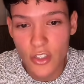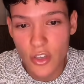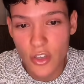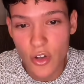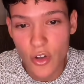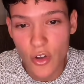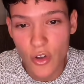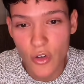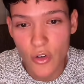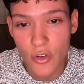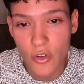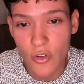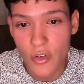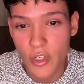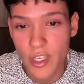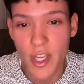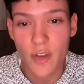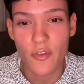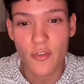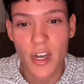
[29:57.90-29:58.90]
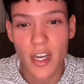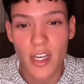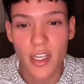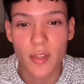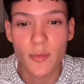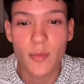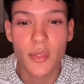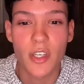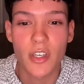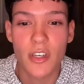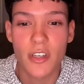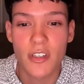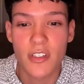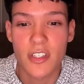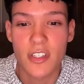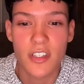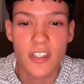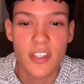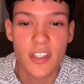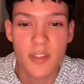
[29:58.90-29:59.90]
So get ready
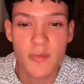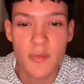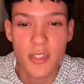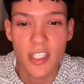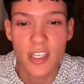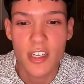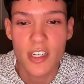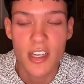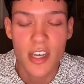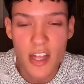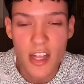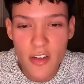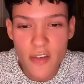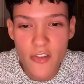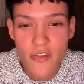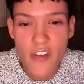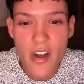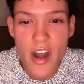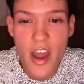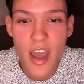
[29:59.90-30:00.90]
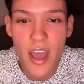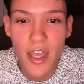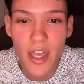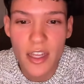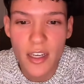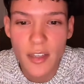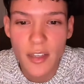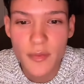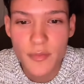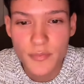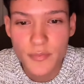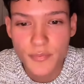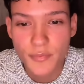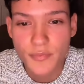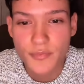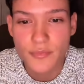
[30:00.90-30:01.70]
because it's gonna be a hell of a ride.